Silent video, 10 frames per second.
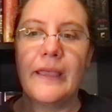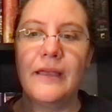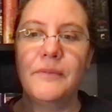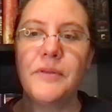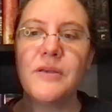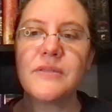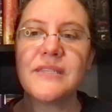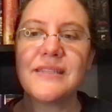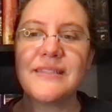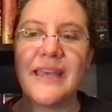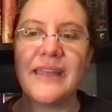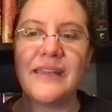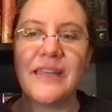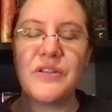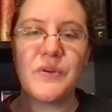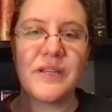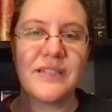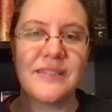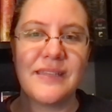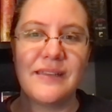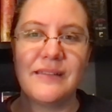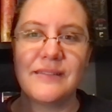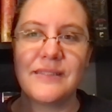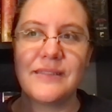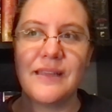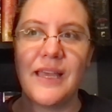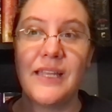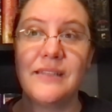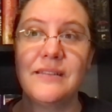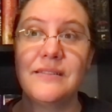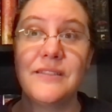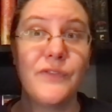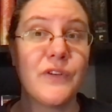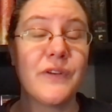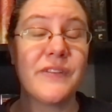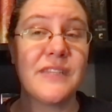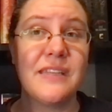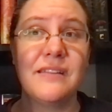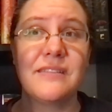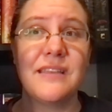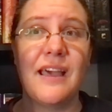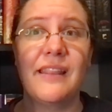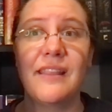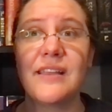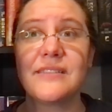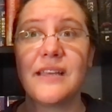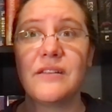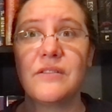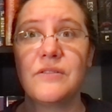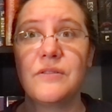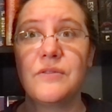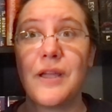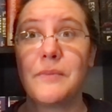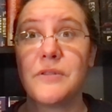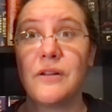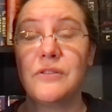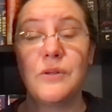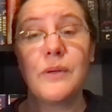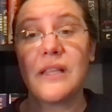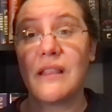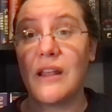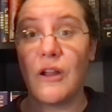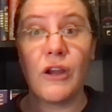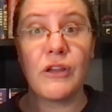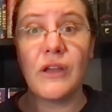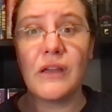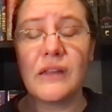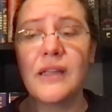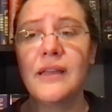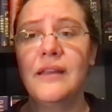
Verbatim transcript: abuses and intricacies and difficulties and things that tribes are doing that are good.